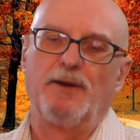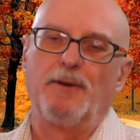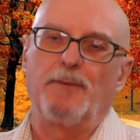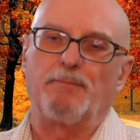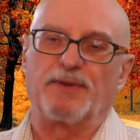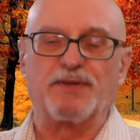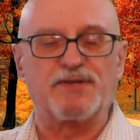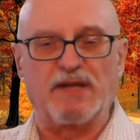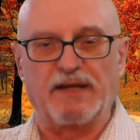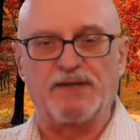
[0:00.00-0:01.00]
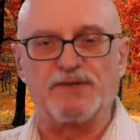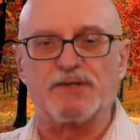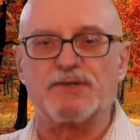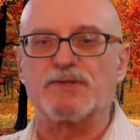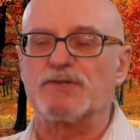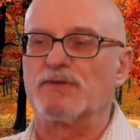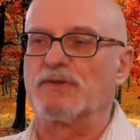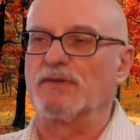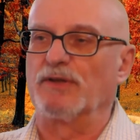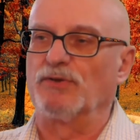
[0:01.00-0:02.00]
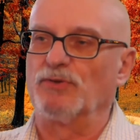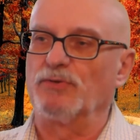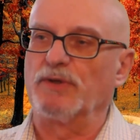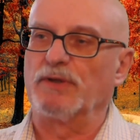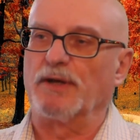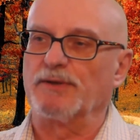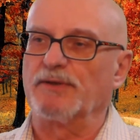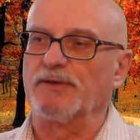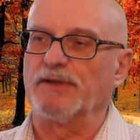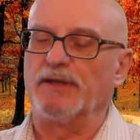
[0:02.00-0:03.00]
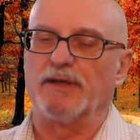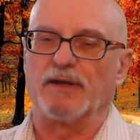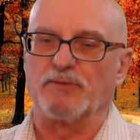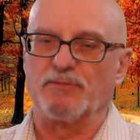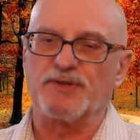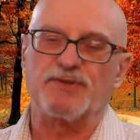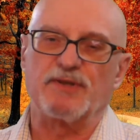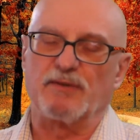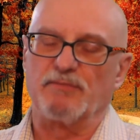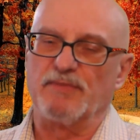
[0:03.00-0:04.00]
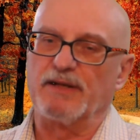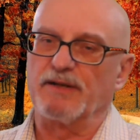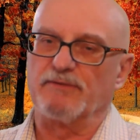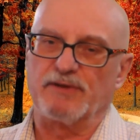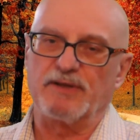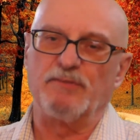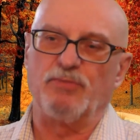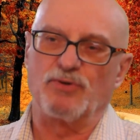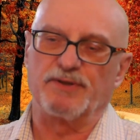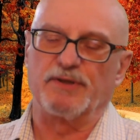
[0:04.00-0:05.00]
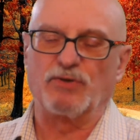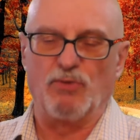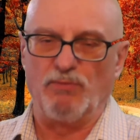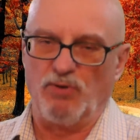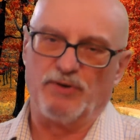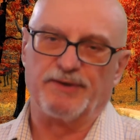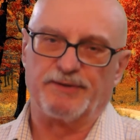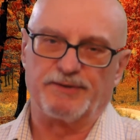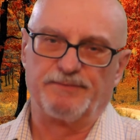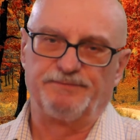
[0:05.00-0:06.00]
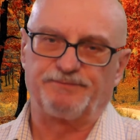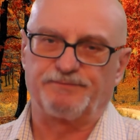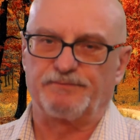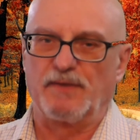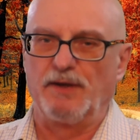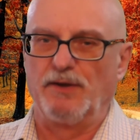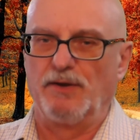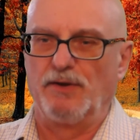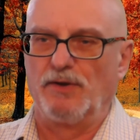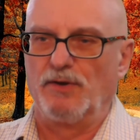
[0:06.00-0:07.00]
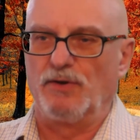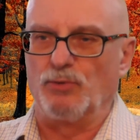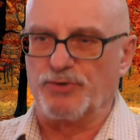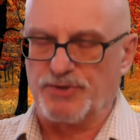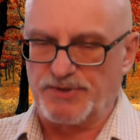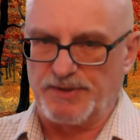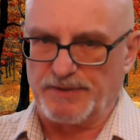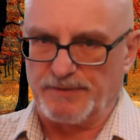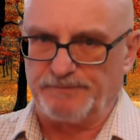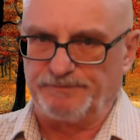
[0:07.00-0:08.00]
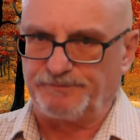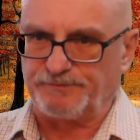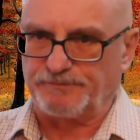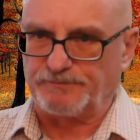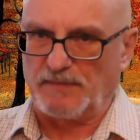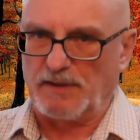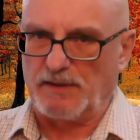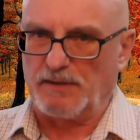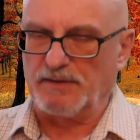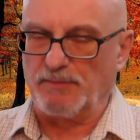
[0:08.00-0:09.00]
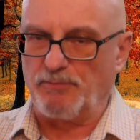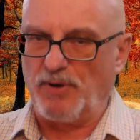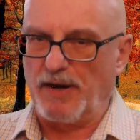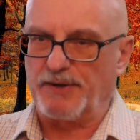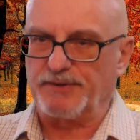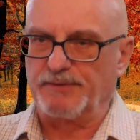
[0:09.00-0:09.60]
but scientists that doing that, they are missing a very important component, which is the part